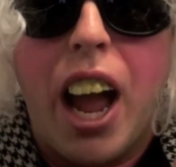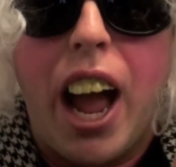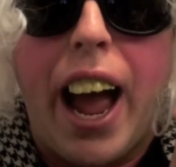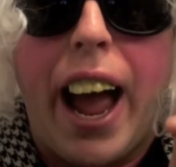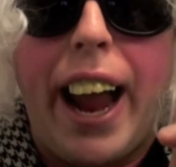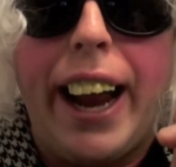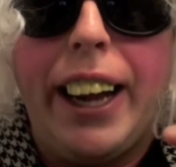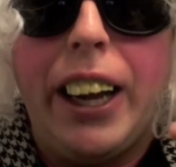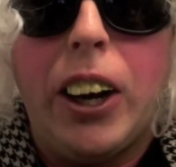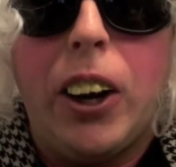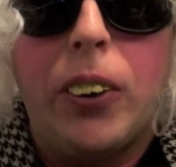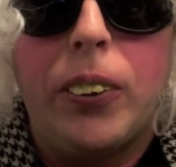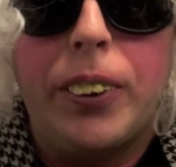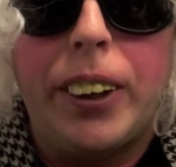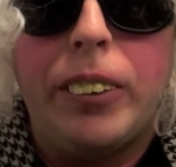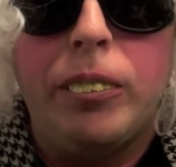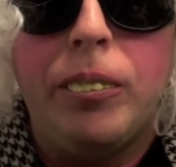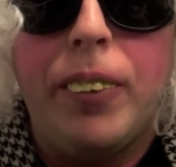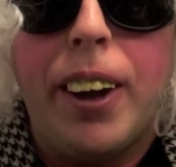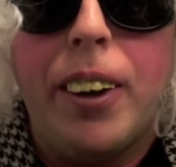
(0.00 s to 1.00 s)
I don't
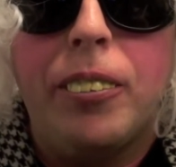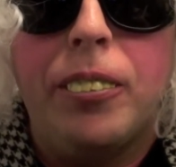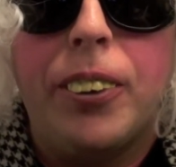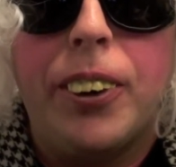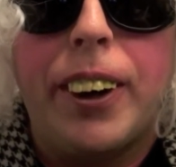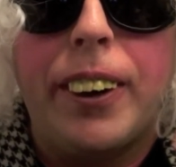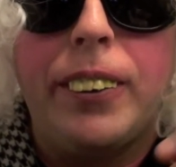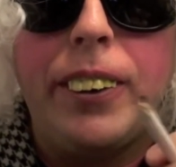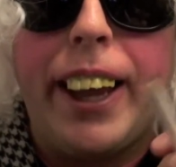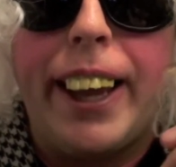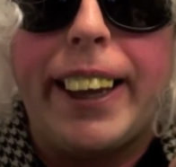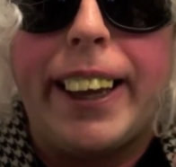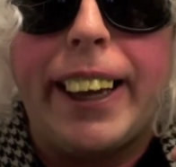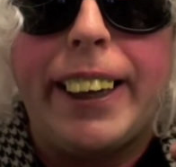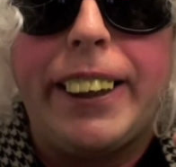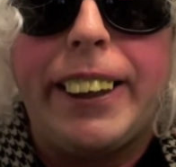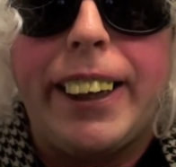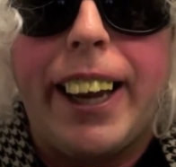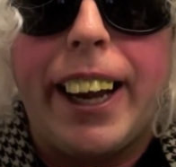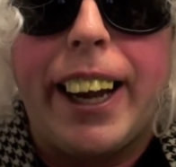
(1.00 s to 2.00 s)
remember. Like I
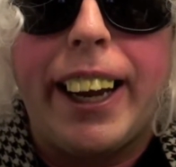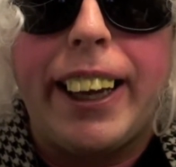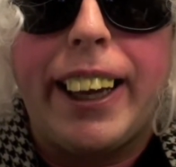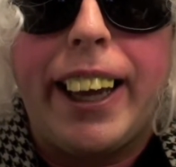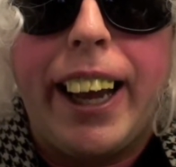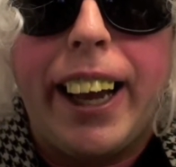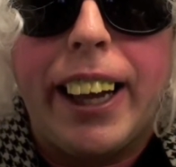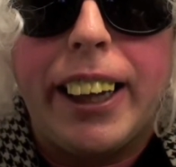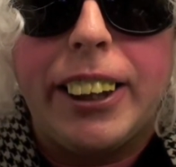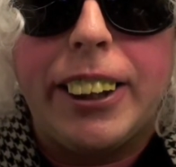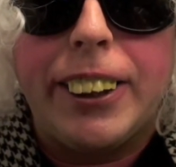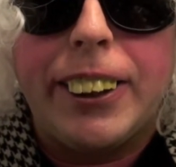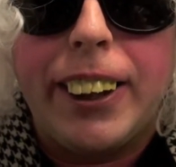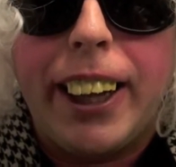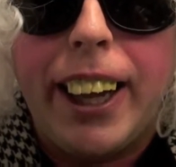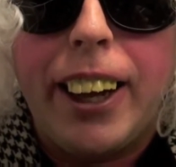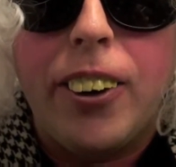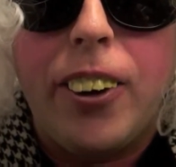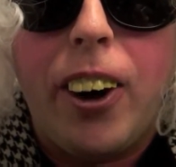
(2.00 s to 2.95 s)
said, I can't see